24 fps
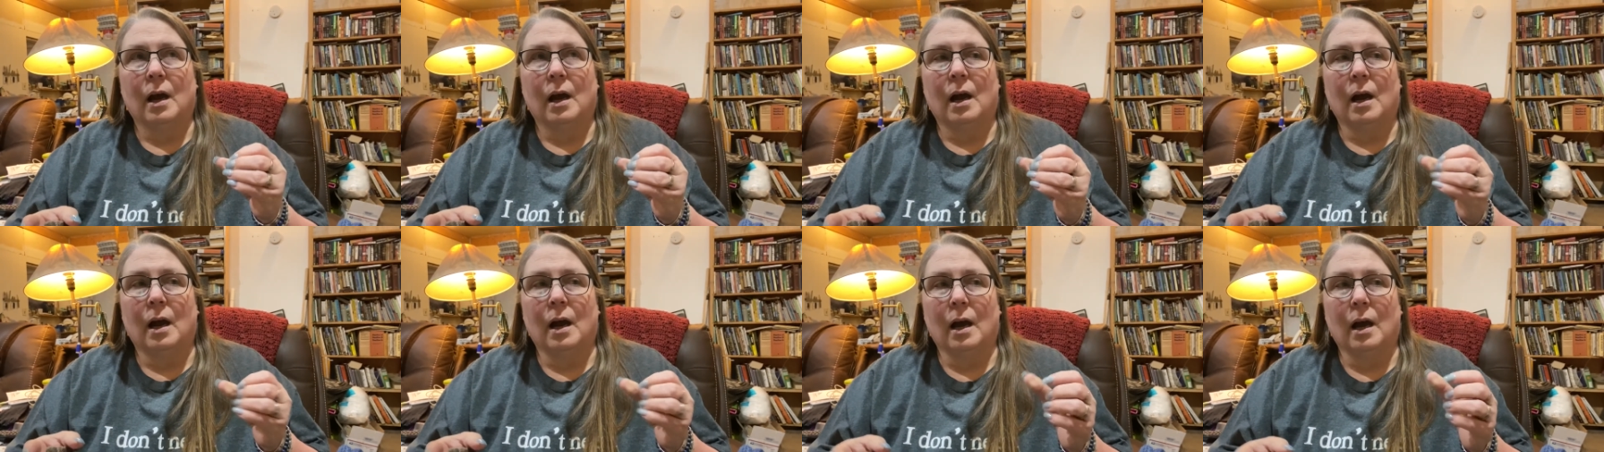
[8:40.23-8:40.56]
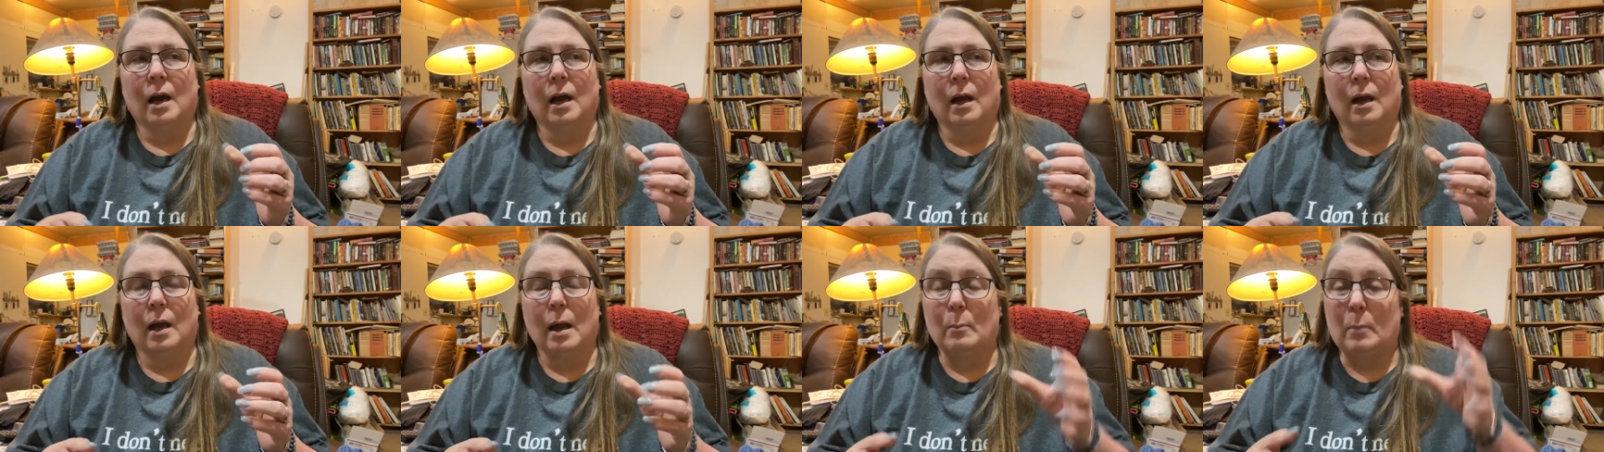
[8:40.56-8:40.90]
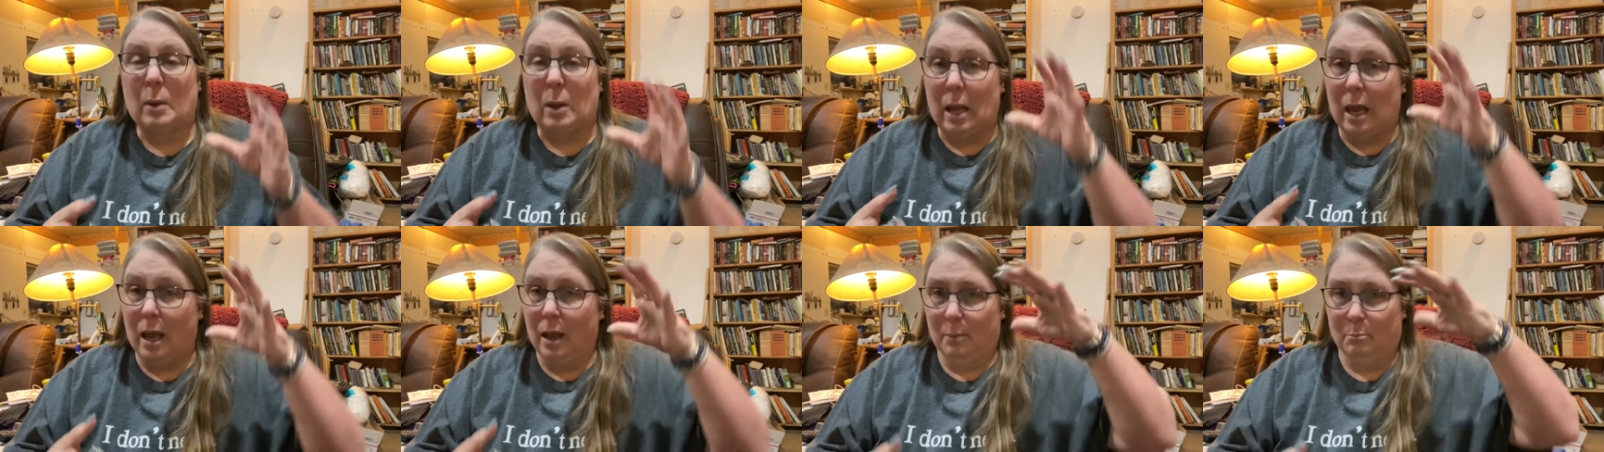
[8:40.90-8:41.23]
a
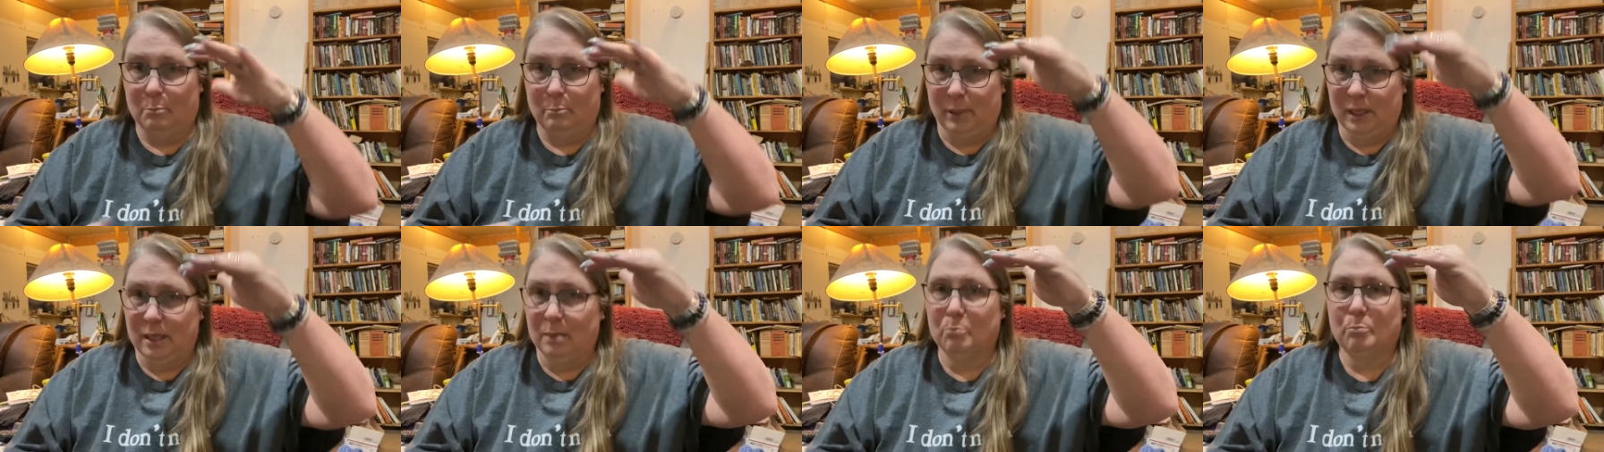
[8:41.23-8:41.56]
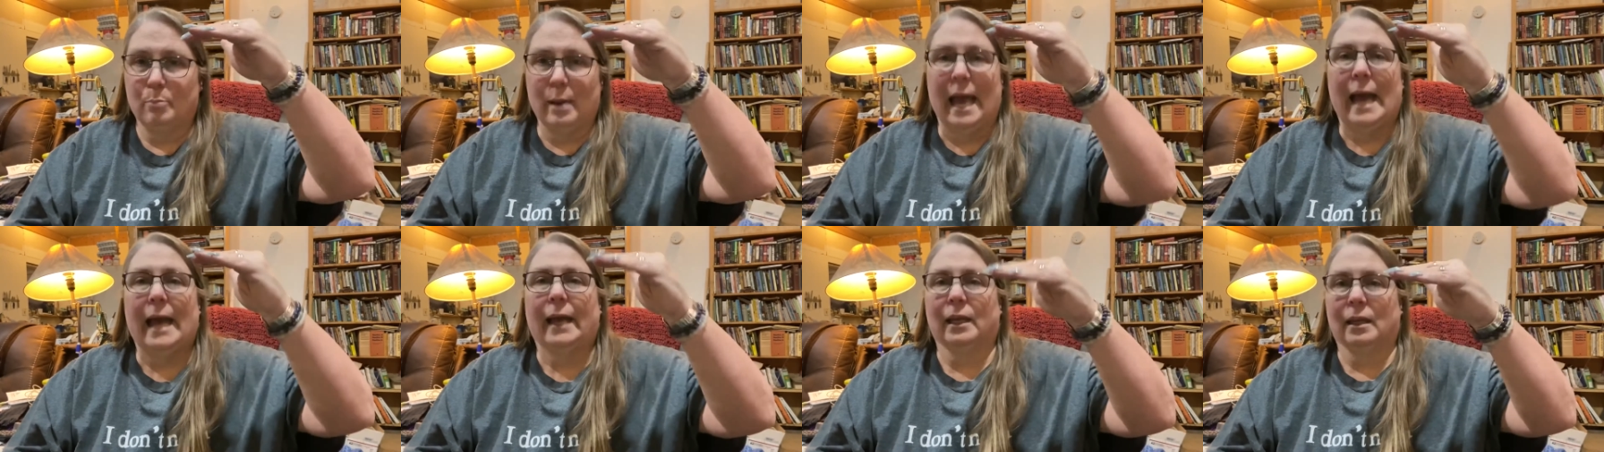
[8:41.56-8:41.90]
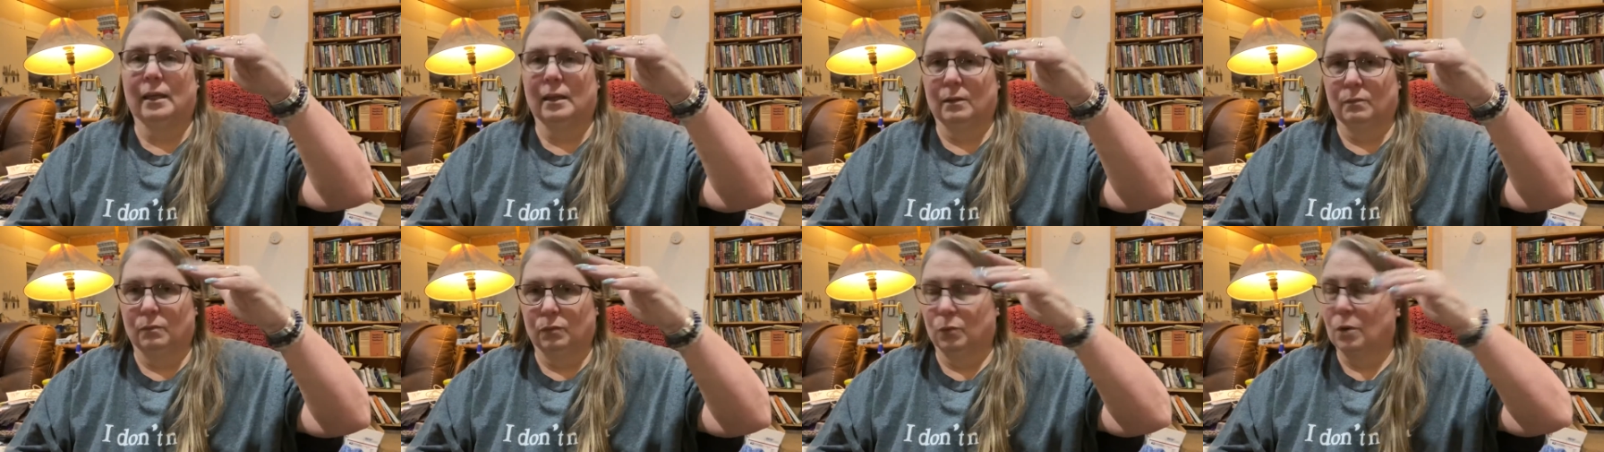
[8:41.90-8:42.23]
big
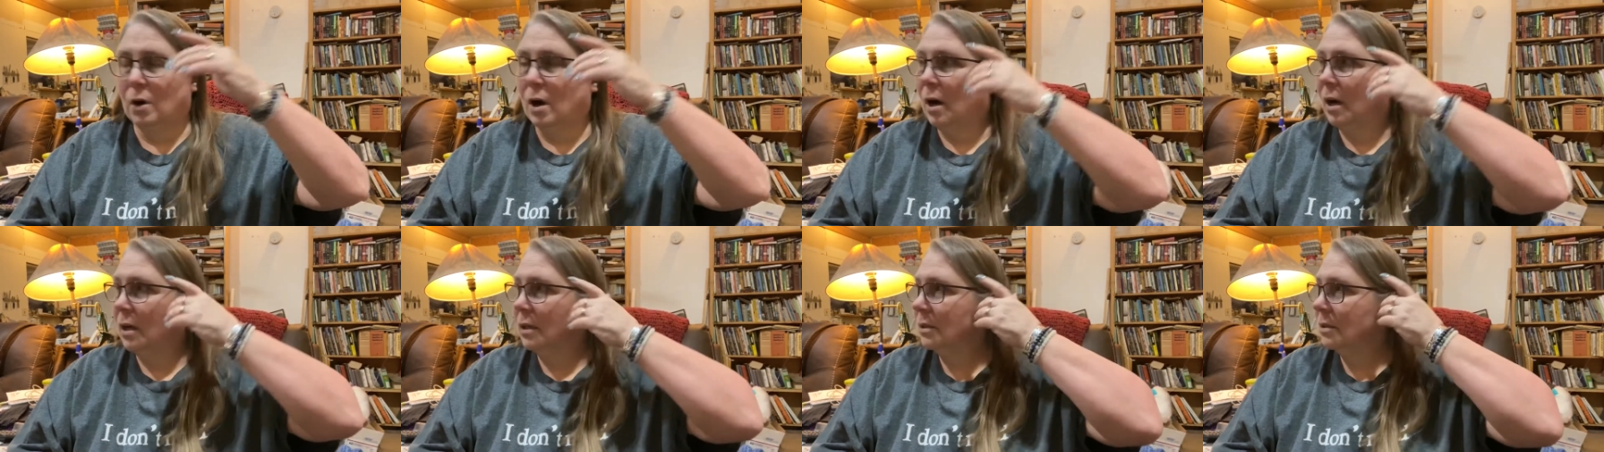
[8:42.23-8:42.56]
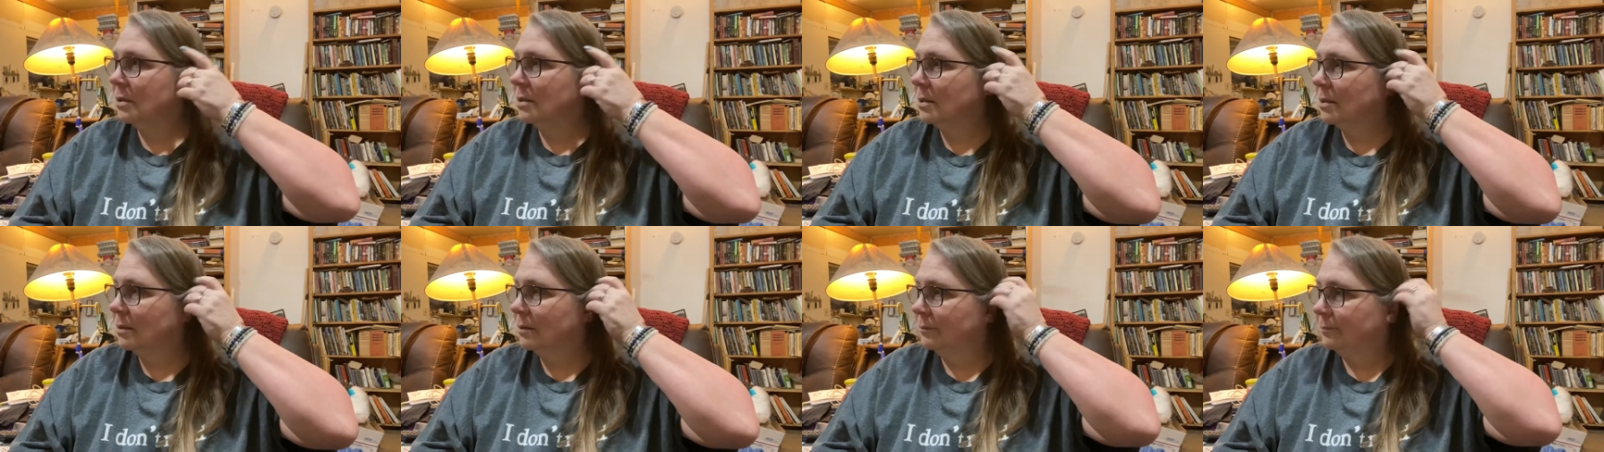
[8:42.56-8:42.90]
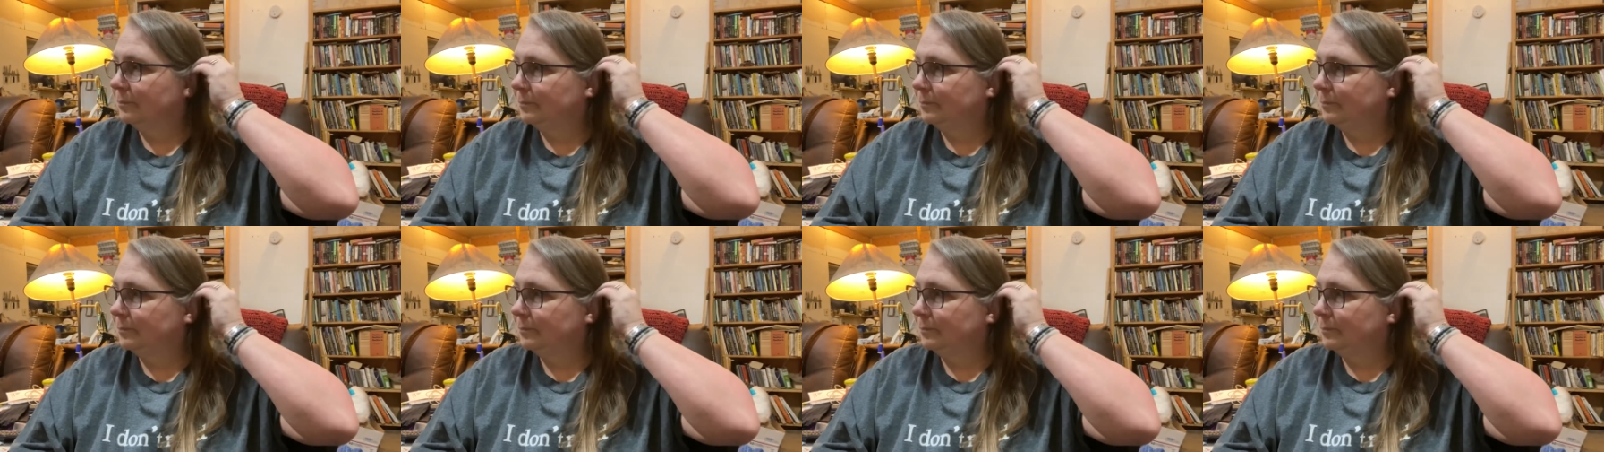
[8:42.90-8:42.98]
baggie of rocks.